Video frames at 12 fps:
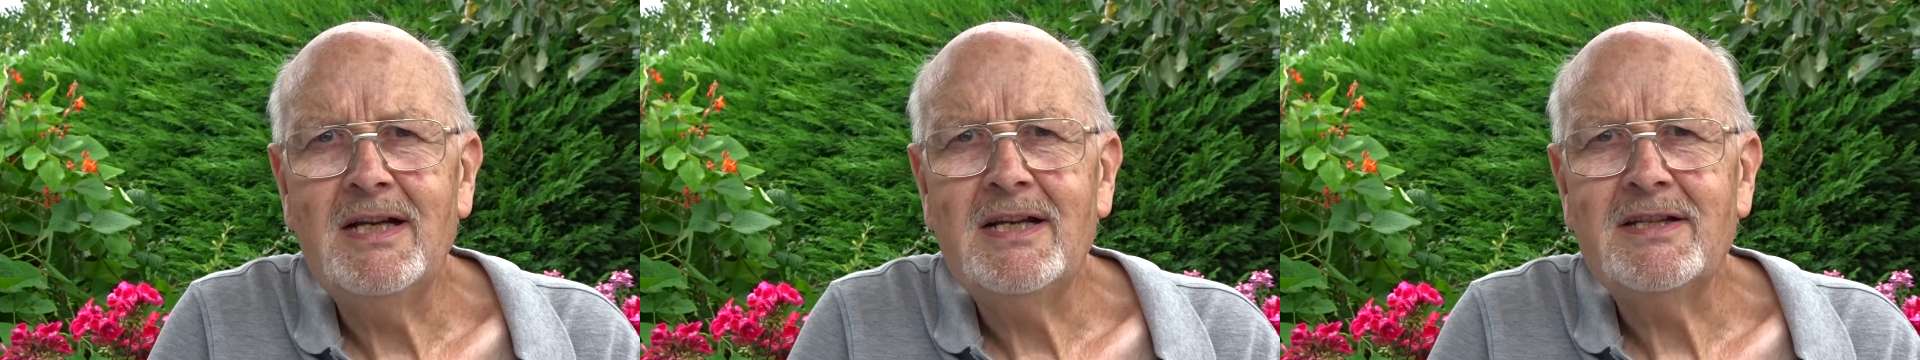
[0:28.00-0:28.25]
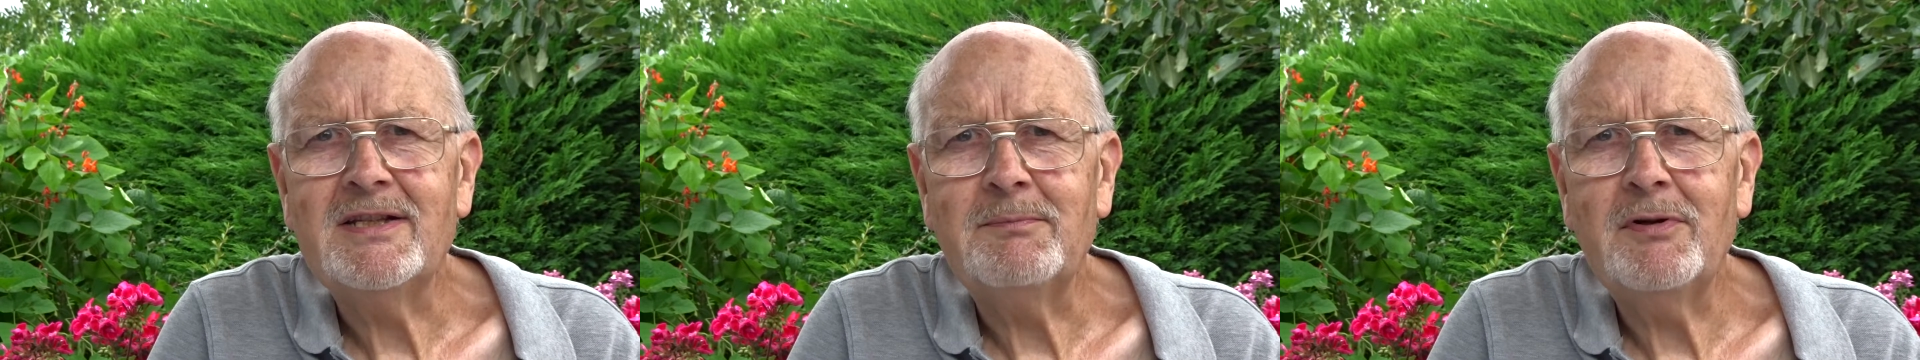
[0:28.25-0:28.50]

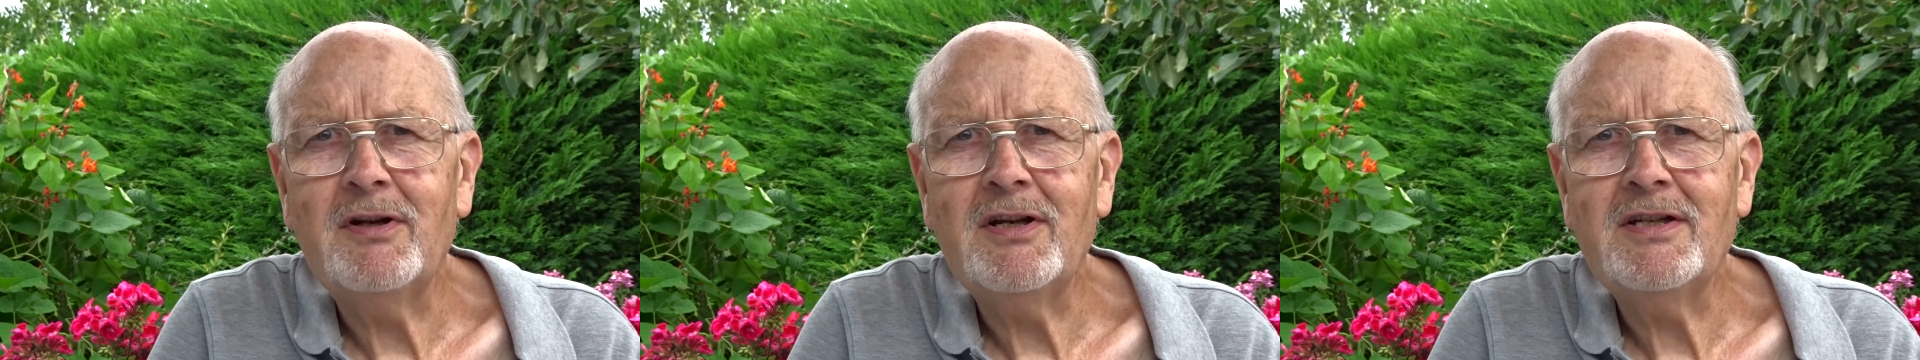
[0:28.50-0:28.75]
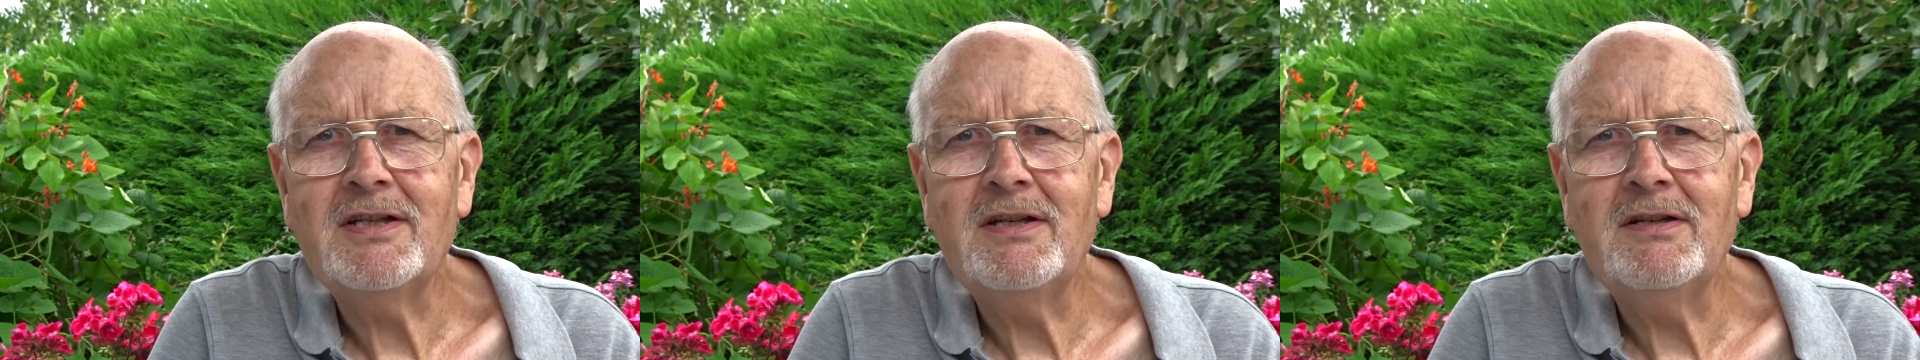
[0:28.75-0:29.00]

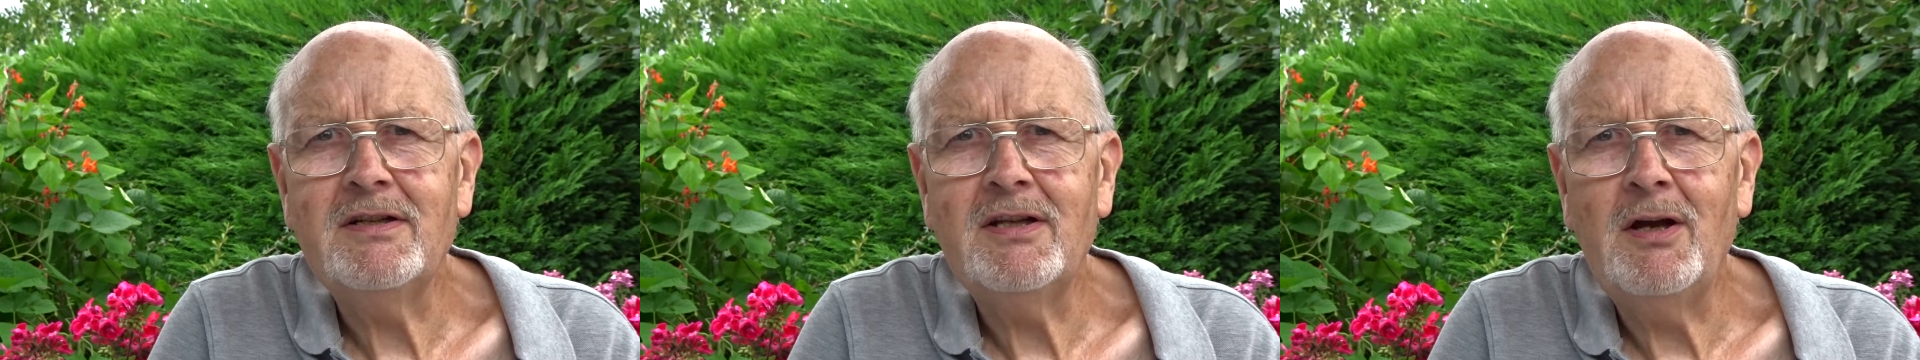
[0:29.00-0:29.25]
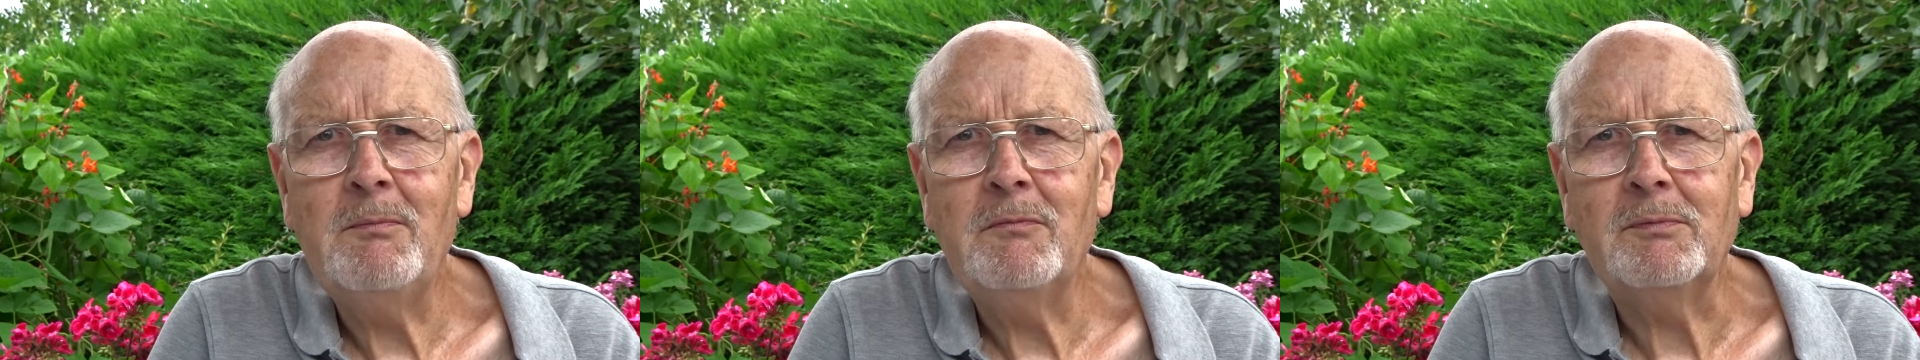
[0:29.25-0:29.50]
surprised and
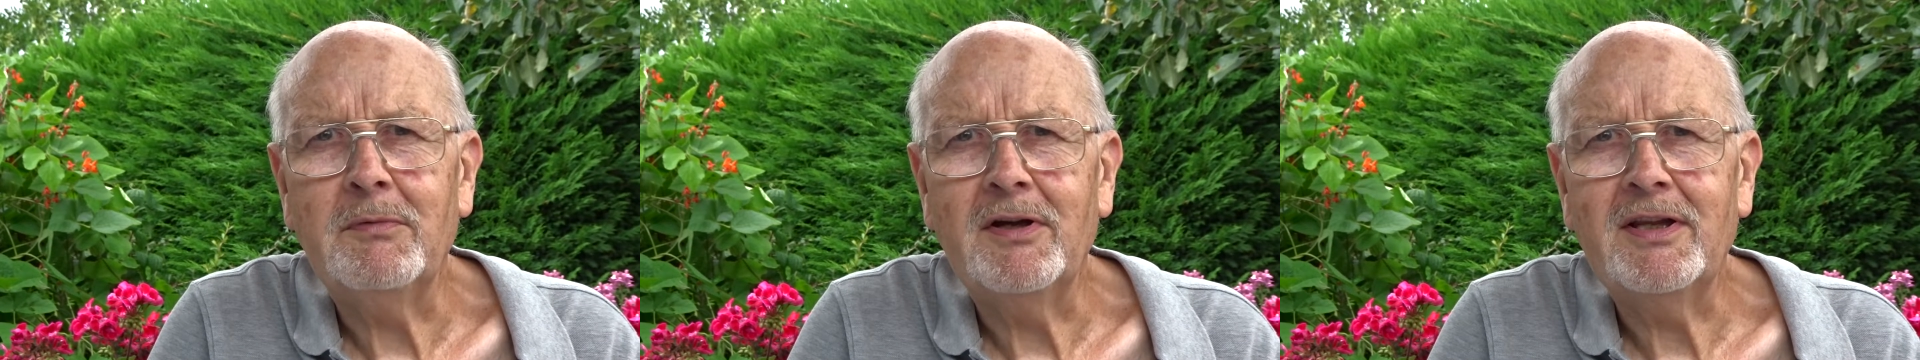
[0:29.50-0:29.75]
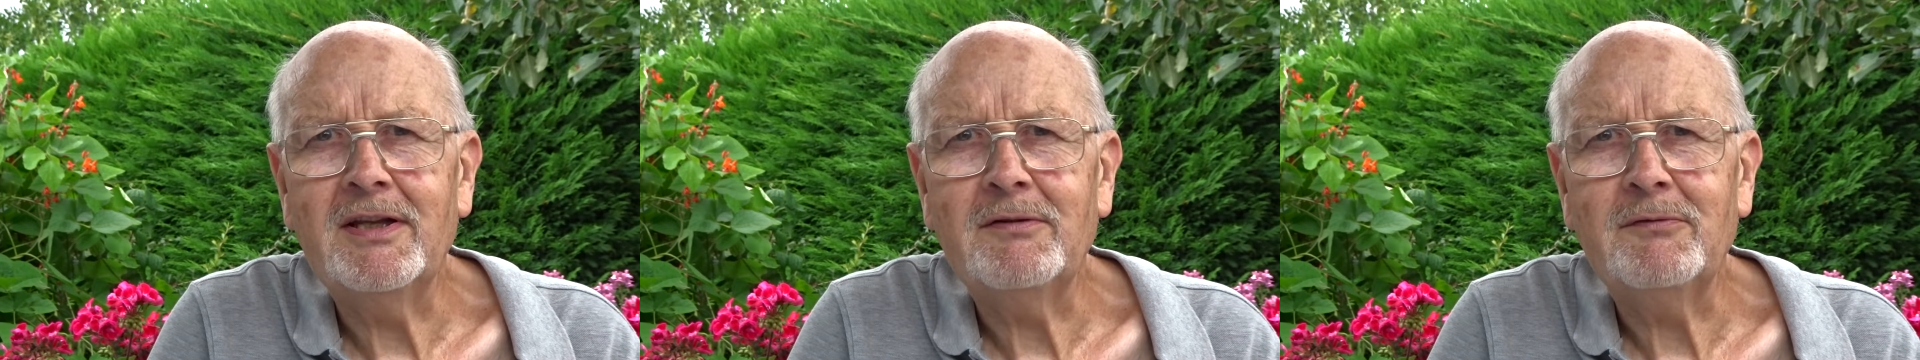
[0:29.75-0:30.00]
humbled by that